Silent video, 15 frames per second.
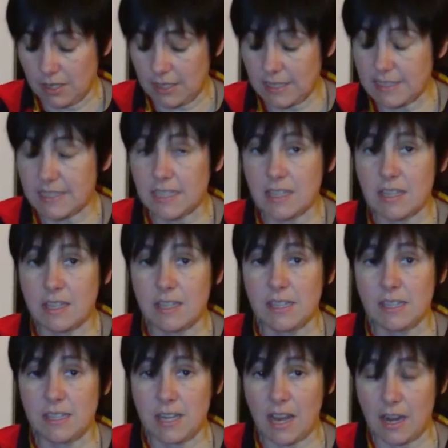is it an
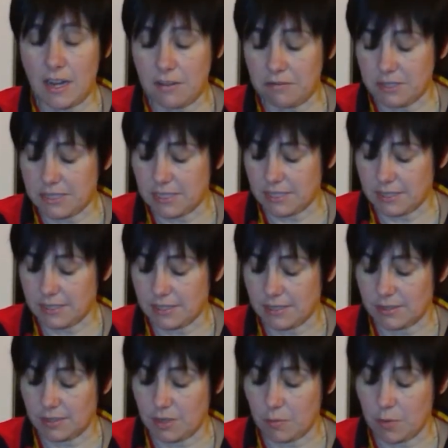inherited
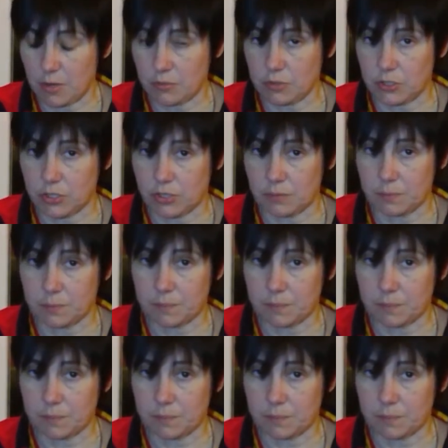emotion?